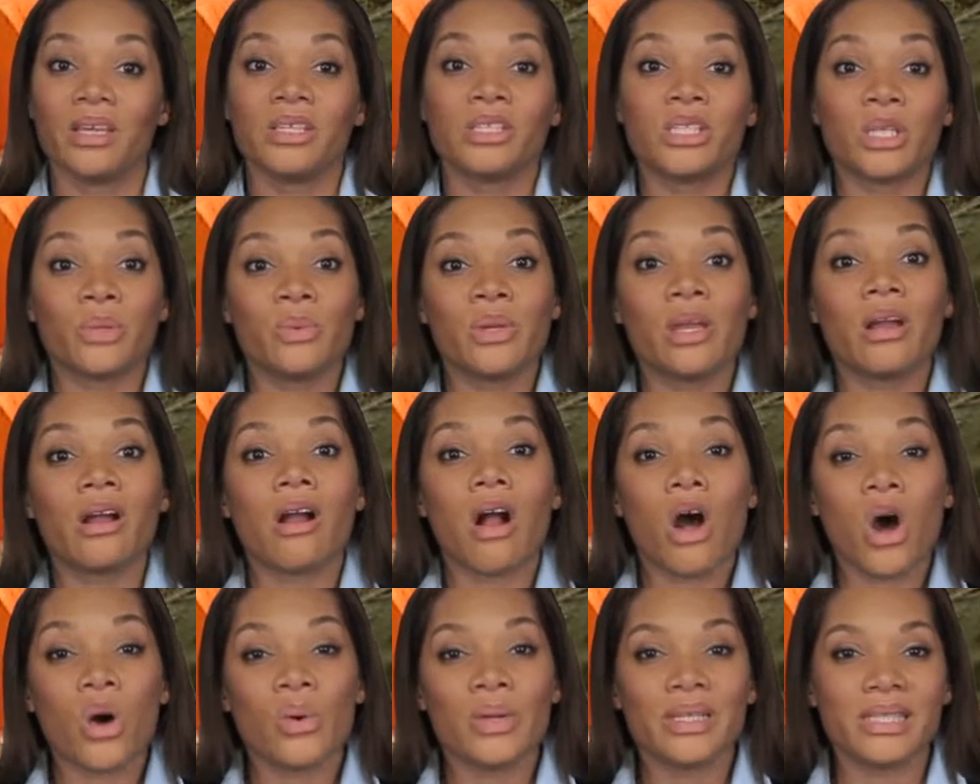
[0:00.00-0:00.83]
so we are
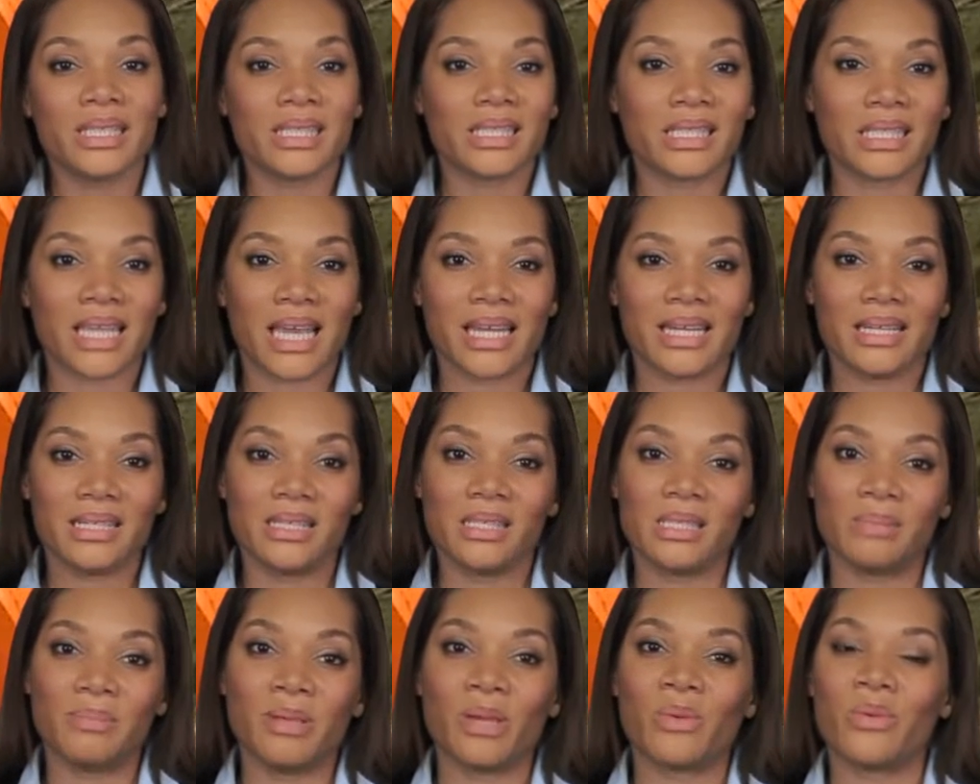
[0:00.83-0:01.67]
always excited
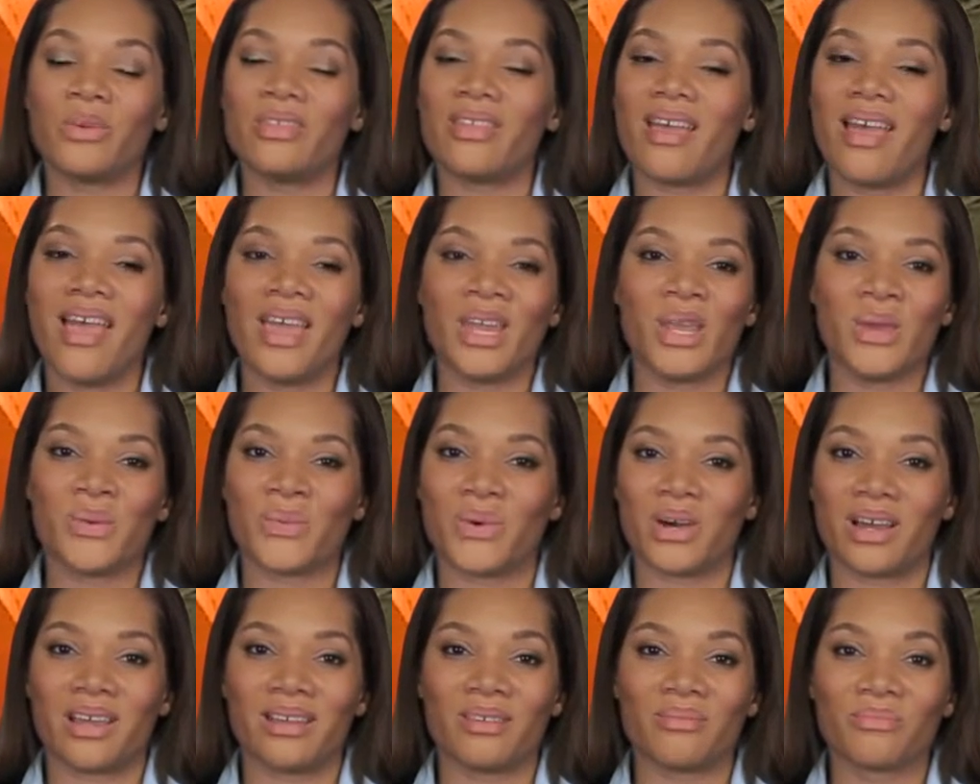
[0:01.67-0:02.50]
to speak with
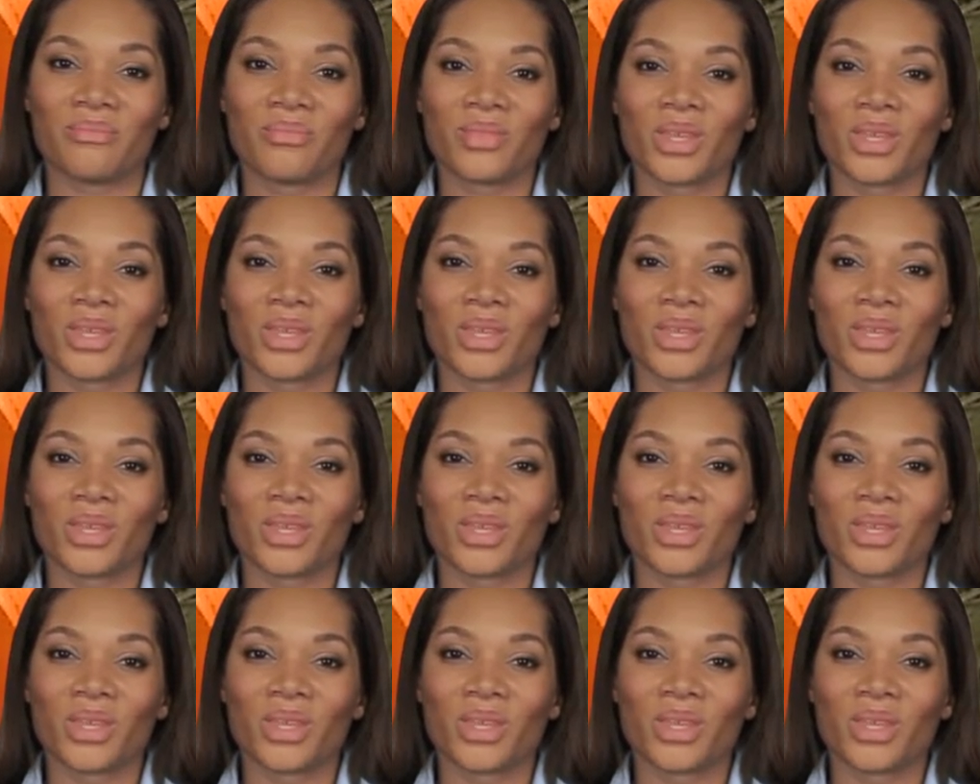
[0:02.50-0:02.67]
anyone,